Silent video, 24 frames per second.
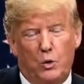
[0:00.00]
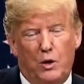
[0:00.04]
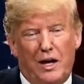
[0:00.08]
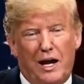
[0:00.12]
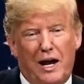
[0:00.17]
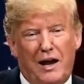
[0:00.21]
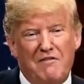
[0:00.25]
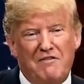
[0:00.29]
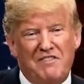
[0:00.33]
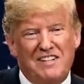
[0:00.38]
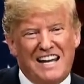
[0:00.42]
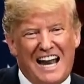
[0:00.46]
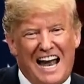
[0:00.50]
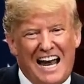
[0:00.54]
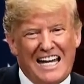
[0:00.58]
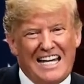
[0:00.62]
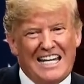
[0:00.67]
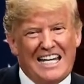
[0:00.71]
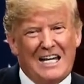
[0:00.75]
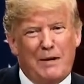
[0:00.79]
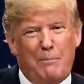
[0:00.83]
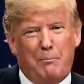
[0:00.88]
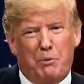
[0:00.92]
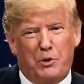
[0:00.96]
We have
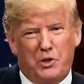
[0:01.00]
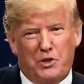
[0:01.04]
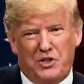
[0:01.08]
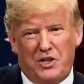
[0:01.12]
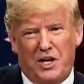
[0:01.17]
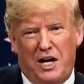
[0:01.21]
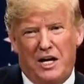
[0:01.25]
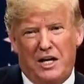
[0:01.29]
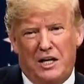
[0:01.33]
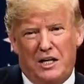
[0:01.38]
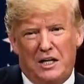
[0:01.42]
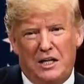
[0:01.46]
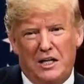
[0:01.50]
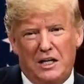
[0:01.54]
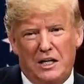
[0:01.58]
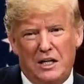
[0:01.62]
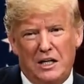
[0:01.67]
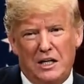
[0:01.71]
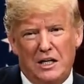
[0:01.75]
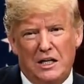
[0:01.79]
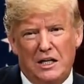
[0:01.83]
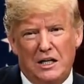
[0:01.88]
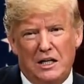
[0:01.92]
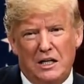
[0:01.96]
90%
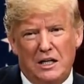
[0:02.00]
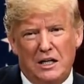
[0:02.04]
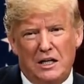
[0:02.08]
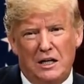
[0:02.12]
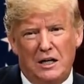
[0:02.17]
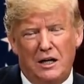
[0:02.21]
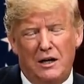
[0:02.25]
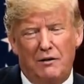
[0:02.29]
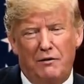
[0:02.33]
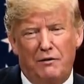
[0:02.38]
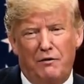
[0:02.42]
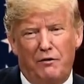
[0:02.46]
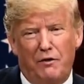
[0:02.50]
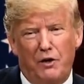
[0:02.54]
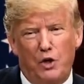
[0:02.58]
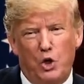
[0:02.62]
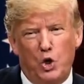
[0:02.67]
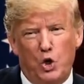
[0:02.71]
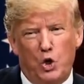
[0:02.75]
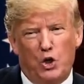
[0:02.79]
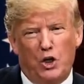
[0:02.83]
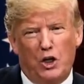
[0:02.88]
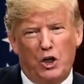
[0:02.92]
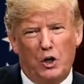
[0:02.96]
of
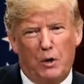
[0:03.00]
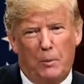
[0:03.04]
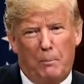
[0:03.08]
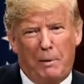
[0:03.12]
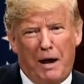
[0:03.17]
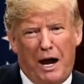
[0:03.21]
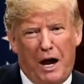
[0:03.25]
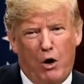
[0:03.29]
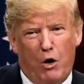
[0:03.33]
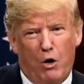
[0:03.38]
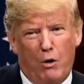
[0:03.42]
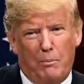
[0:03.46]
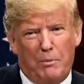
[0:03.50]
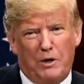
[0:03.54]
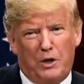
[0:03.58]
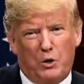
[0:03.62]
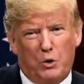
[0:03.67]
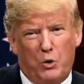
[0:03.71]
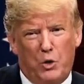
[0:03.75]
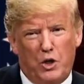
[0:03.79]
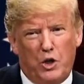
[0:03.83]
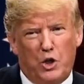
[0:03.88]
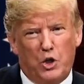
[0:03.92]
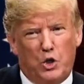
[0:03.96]
nuclear power
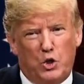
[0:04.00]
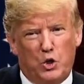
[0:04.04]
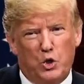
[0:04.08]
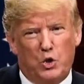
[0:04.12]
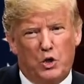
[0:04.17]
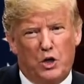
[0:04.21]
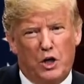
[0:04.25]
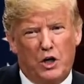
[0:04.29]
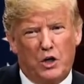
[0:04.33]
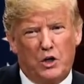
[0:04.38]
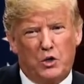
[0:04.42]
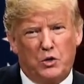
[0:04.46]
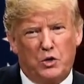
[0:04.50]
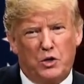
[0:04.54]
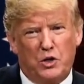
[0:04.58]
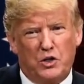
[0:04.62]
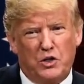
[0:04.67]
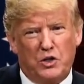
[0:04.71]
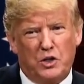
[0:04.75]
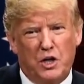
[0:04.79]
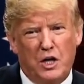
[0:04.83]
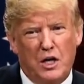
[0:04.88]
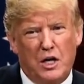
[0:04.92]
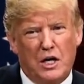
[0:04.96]
between the two
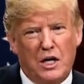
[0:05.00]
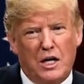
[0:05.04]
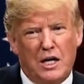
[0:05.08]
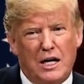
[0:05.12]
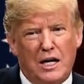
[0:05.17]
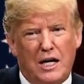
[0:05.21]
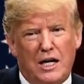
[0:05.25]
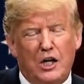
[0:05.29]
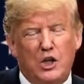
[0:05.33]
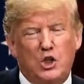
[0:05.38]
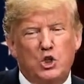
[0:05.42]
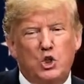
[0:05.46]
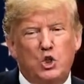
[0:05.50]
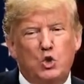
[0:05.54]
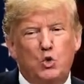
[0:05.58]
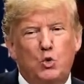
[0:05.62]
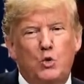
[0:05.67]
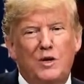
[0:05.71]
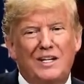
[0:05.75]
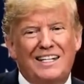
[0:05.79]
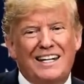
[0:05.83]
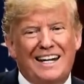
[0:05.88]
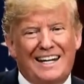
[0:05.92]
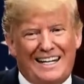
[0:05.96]
countries,
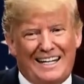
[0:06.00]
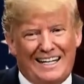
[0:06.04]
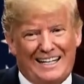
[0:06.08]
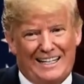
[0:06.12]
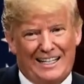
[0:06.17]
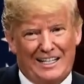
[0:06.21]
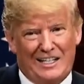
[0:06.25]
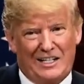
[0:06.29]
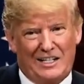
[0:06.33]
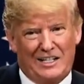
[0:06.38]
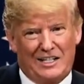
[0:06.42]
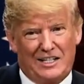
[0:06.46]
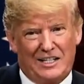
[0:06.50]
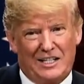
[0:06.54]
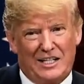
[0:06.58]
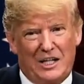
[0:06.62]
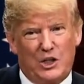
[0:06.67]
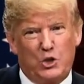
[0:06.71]
It's ridiculous.